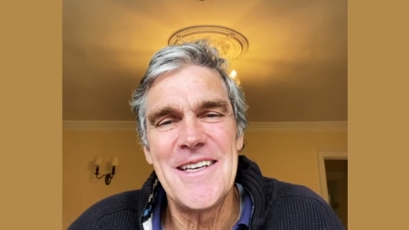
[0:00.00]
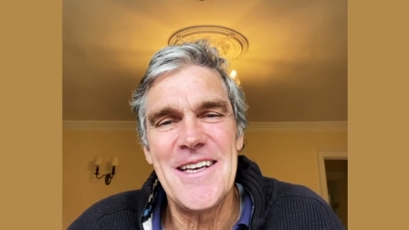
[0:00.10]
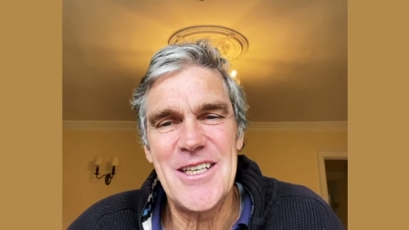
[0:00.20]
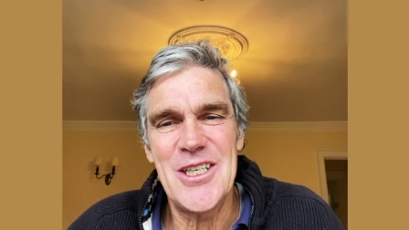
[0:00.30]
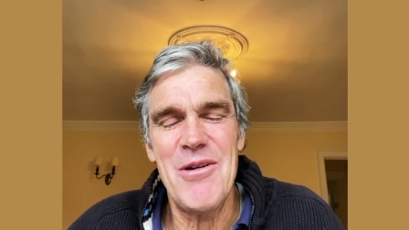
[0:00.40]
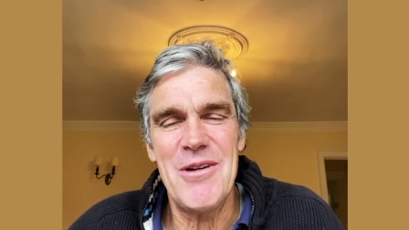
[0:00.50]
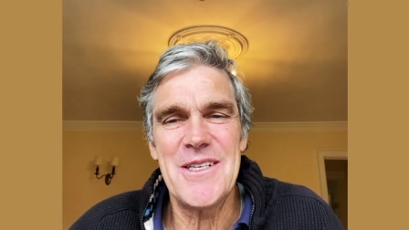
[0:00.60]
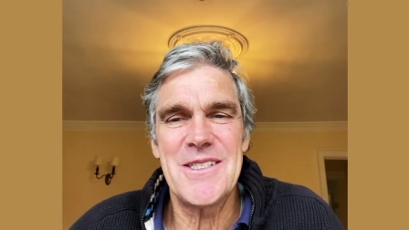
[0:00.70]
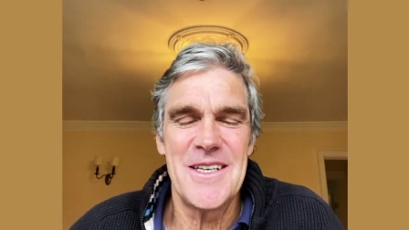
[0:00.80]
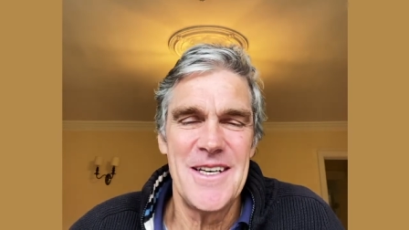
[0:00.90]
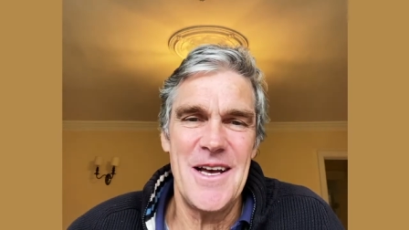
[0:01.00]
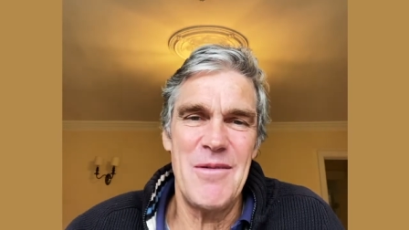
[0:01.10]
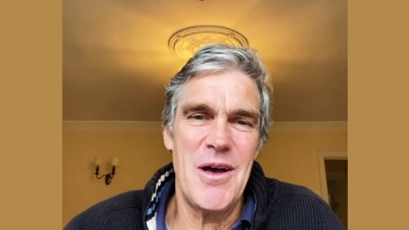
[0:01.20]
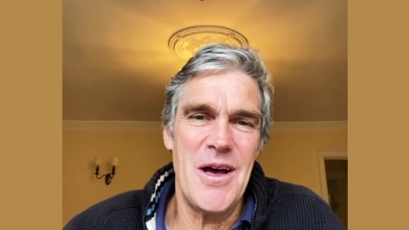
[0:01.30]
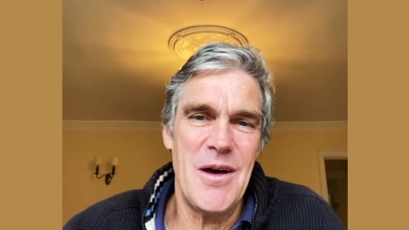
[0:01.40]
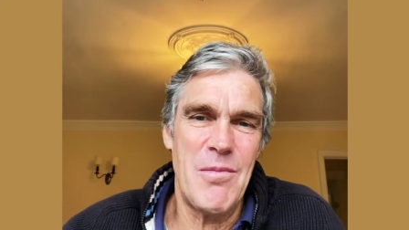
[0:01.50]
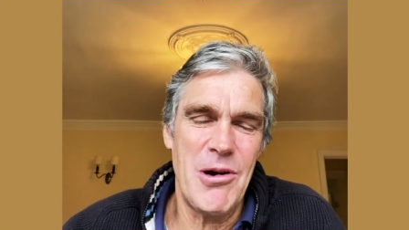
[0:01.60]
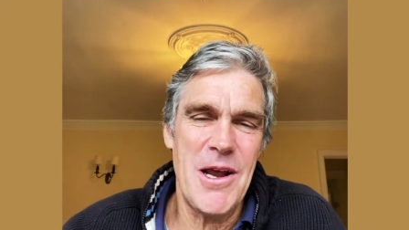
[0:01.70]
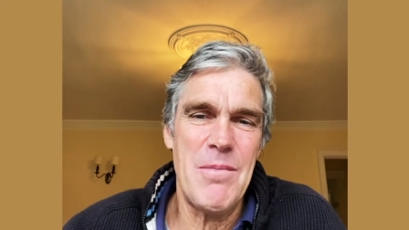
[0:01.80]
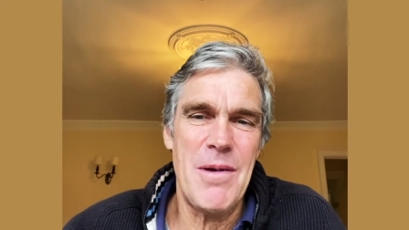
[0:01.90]
He's showing us a, a, a
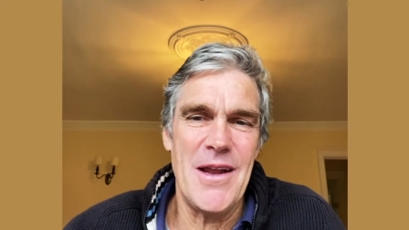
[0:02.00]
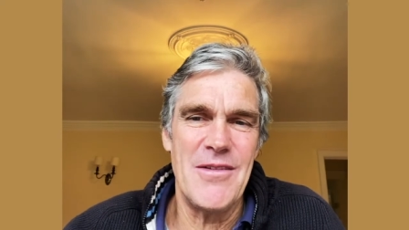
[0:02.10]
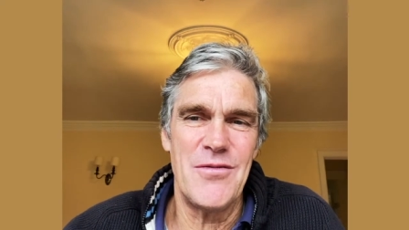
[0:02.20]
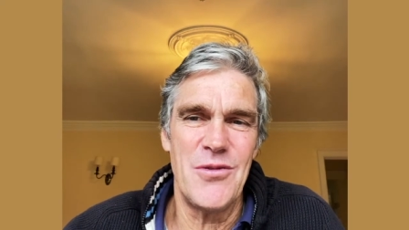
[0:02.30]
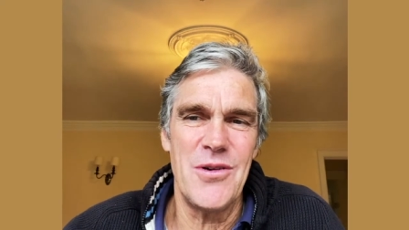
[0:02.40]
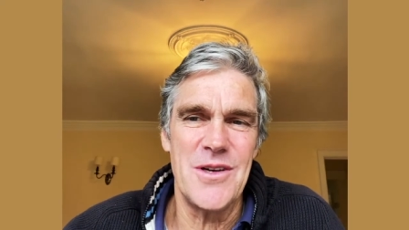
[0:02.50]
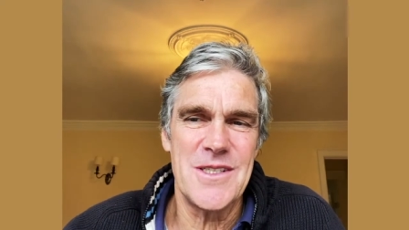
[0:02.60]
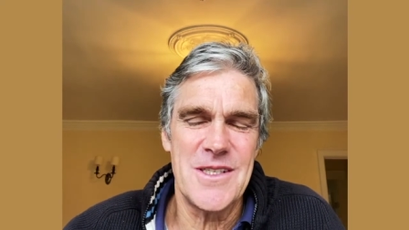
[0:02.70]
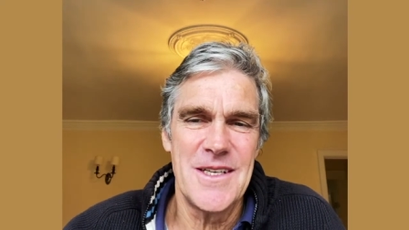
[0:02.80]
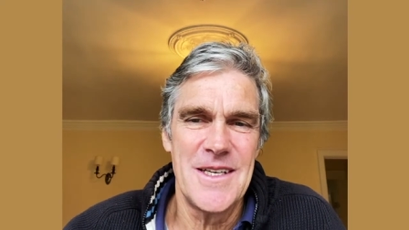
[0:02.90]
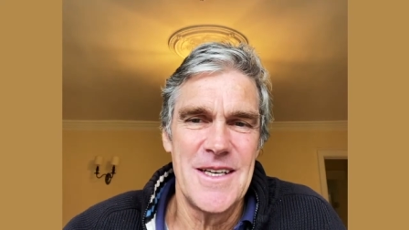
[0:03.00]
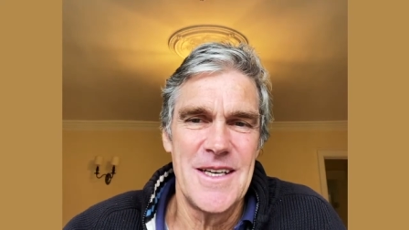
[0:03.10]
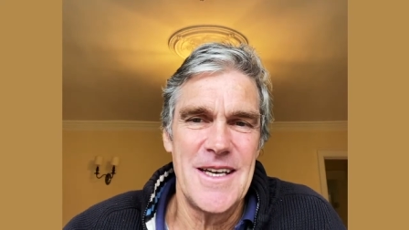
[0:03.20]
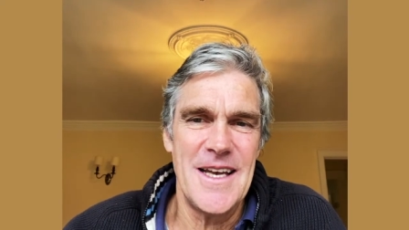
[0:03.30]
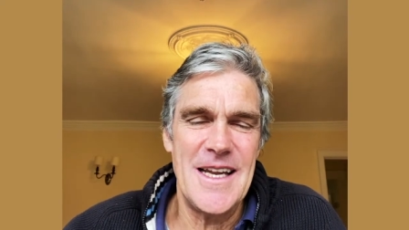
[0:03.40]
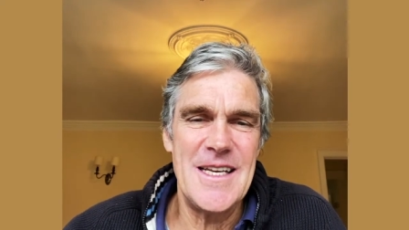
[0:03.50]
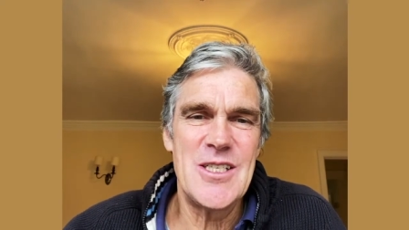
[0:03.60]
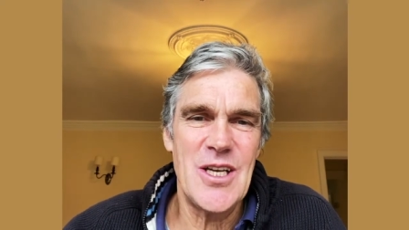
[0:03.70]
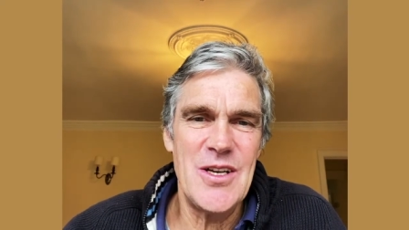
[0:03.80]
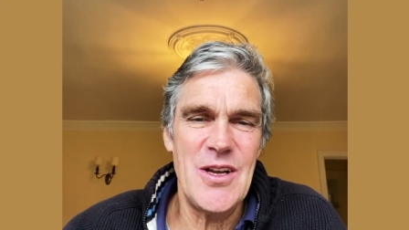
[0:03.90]
prayer pattern for us. And he turned